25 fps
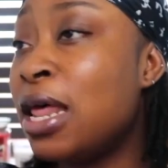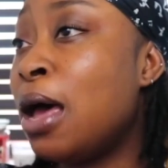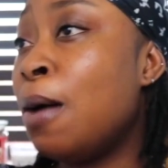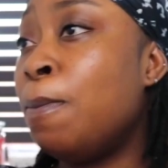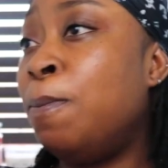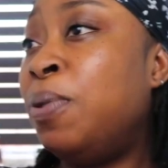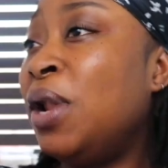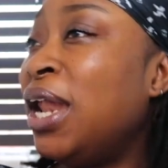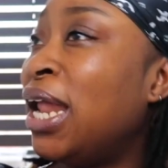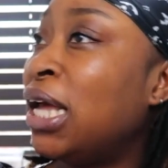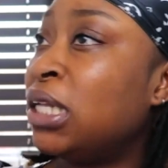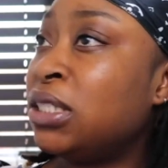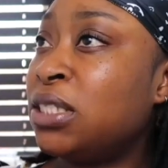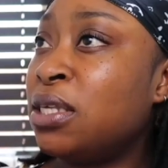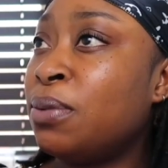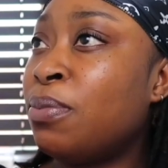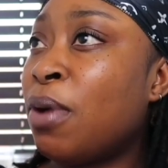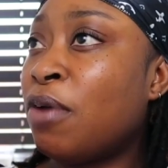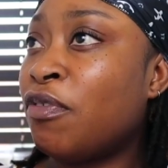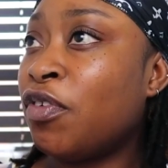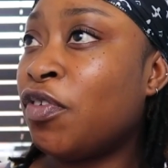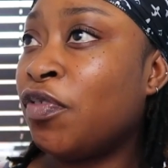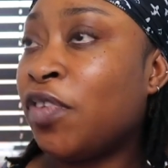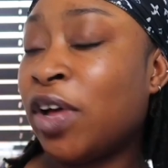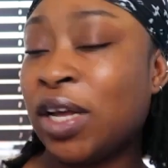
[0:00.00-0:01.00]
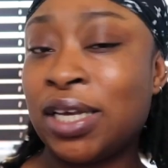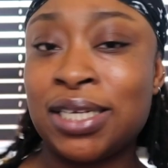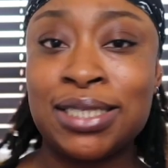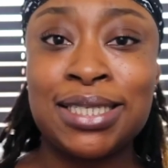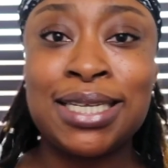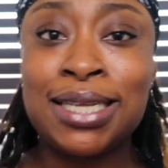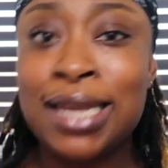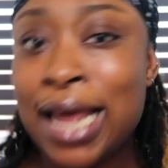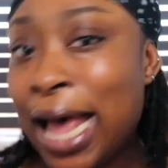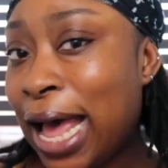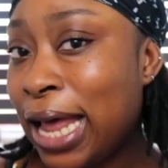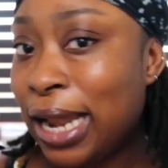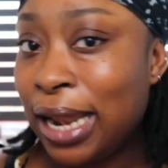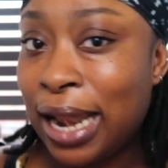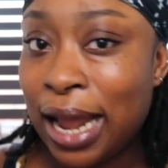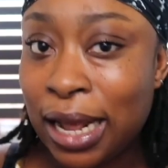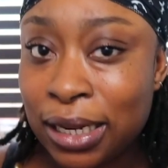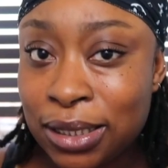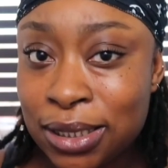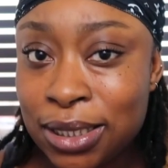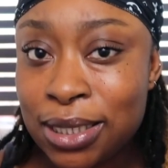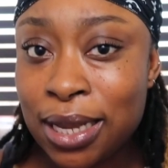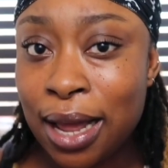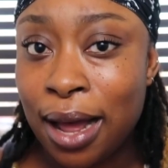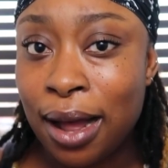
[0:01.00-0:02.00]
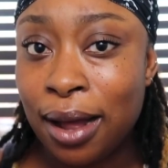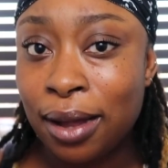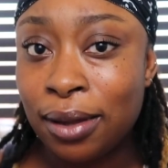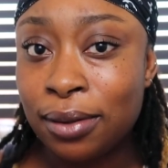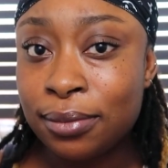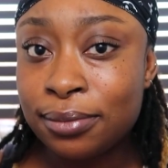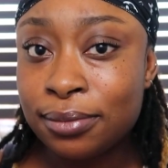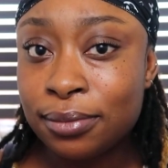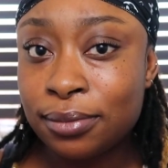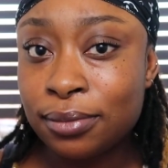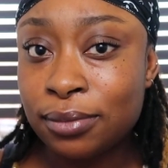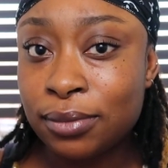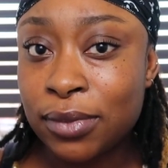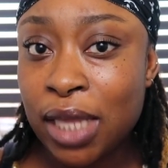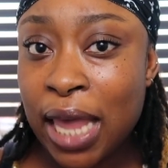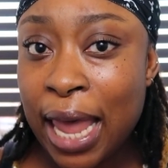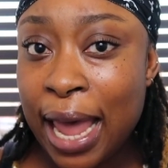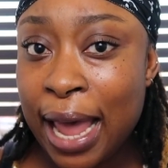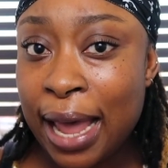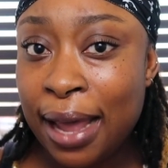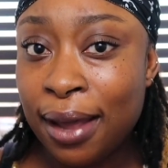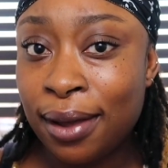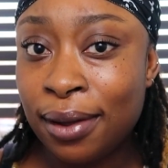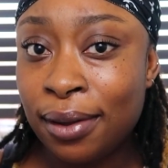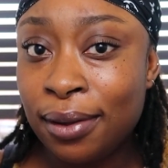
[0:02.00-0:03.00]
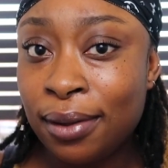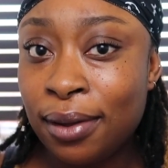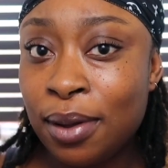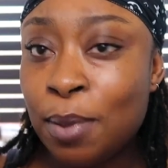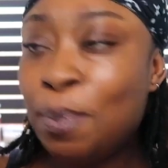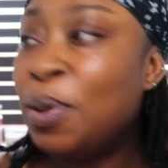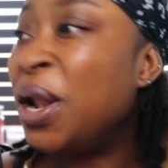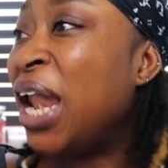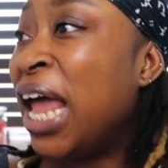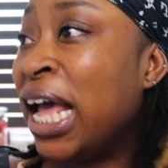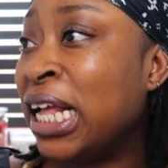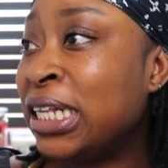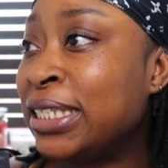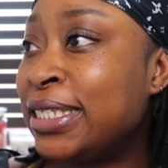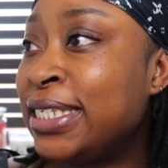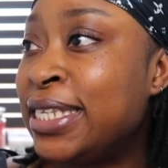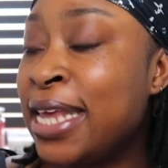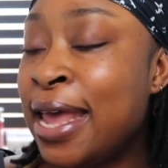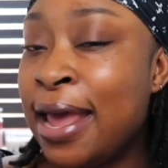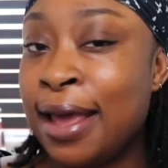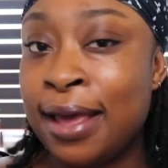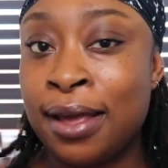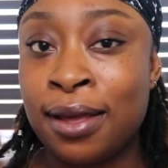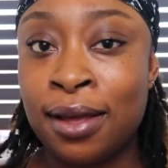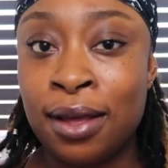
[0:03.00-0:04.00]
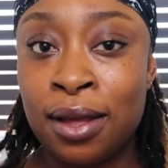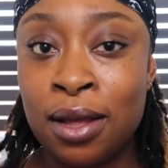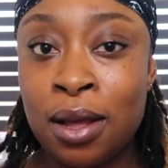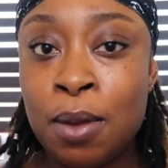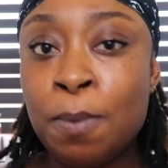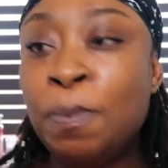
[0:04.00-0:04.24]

There are plenty motherfuckers in Atlanta, okay? Plenty!